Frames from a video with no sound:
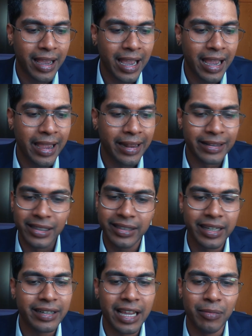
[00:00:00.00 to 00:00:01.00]
And this
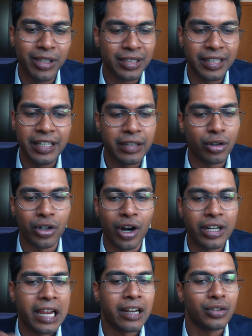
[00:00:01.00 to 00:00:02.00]
kid came and said he could
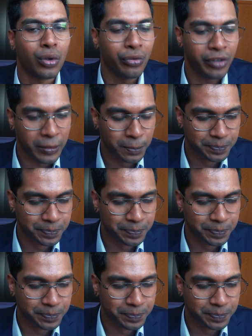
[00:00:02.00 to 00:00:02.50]
not get his OFI.